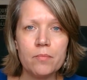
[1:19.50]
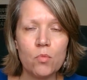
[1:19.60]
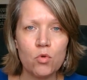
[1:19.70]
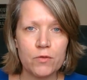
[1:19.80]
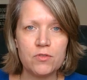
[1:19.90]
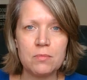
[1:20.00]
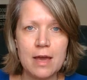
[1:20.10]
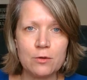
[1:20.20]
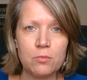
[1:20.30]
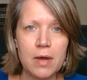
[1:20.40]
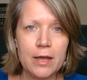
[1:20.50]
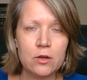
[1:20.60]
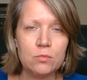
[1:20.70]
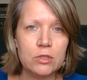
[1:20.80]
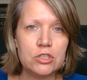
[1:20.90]
work for the
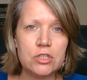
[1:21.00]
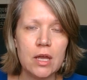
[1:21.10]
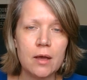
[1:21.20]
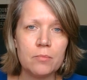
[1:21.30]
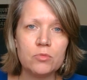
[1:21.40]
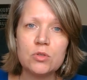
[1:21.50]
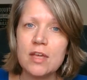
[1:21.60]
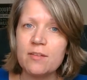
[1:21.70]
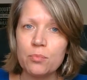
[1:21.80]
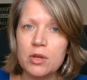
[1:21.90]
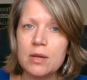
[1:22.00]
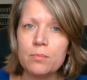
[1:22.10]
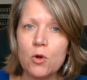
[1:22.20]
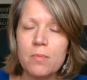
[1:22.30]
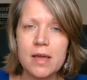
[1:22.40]
microbiome, which so they have pre and
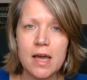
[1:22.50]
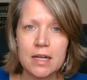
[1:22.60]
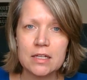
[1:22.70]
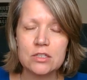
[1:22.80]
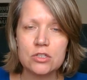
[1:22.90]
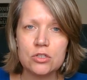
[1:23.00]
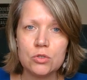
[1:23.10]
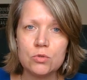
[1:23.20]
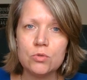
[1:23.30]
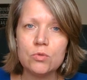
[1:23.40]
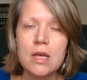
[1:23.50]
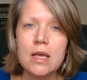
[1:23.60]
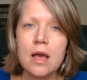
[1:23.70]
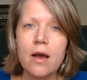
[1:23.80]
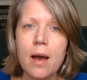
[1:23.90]
probiotics to
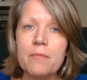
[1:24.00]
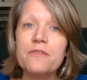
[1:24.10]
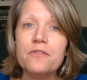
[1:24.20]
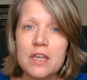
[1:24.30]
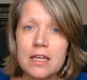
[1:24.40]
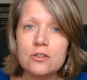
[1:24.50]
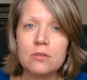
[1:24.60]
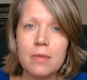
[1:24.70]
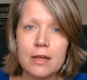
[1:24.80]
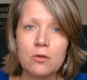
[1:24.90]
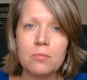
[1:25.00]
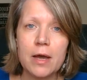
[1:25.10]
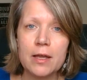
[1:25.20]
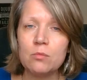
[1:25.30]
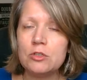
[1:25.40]
feed your
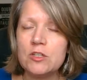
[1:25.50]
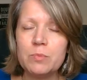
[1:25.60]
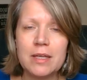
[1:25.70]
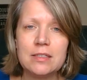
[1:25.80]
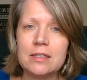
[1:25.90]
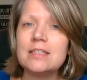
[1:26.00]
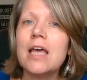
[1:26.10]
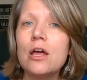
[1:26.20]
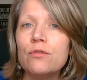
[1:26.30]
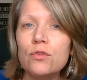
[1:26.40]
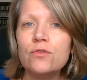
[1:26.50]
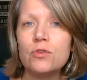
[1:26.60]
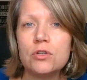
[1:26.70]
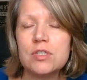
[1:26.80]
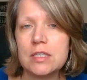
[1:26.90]
microbiome, which is basically it's health food for
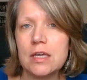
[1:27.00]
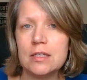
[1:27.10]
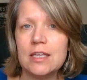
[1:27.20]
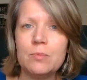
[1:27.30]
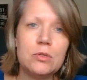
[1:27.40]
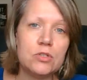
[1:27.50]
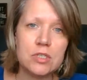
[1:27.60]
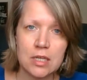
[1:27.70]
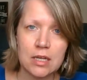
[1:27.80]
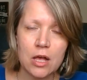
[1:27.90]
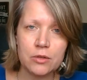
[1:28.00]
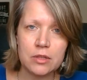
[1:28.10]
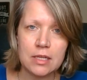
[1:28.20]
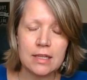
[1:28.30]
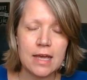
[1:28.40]
your skin, keeping your skin
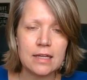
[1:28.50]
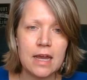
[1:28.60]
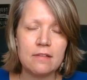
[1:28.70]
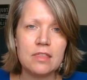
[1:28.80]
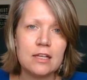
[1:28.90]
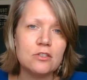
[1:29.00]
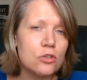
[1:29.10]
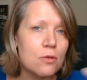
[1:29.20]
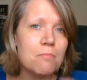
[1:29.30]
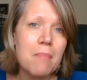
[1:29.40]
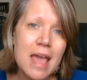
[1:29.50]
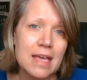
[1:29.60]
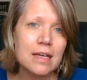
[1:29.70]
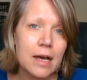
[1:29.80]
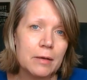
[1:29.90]
healthy and that kind of thing. So your
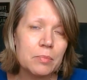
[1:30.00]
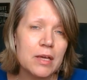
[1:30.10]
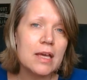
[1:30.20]
makeup